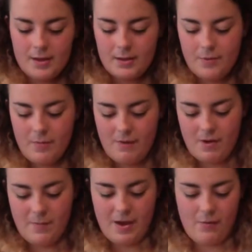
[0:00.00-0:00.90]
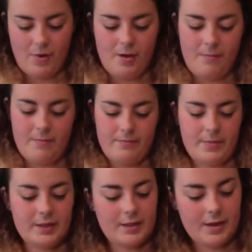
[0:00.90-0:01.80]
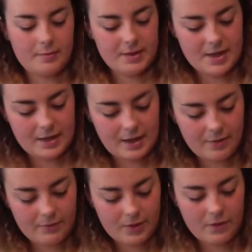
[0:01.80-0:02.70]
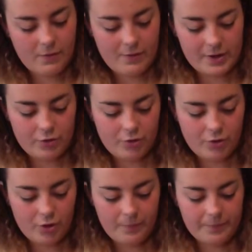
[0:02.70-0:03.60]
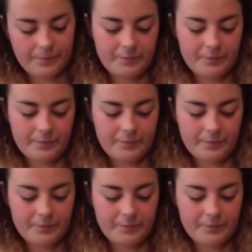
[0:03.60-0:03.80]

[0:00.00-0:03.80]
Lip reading: Don't worry about messing up detail that you've already drawn on,